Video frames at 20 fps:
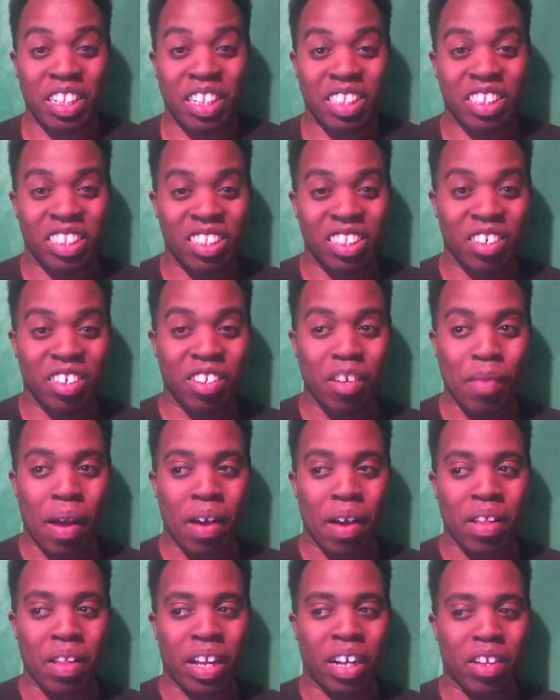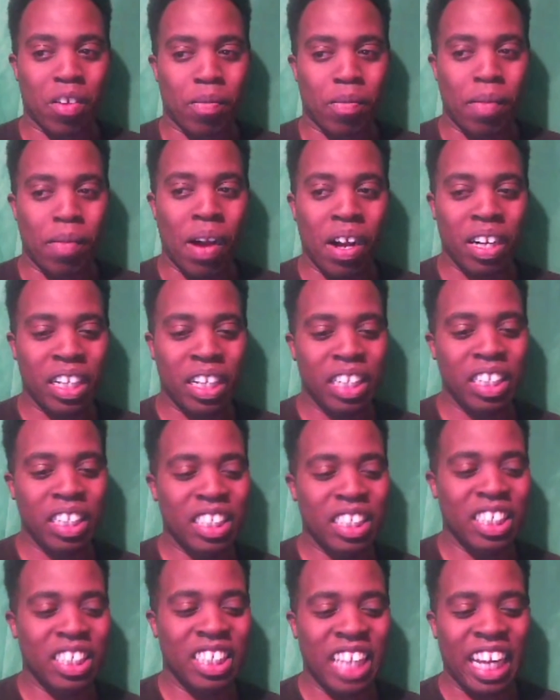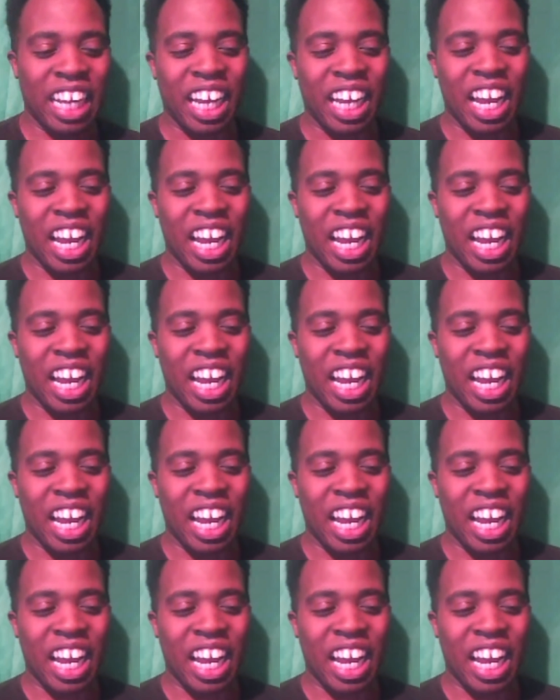learn about like other manga, because like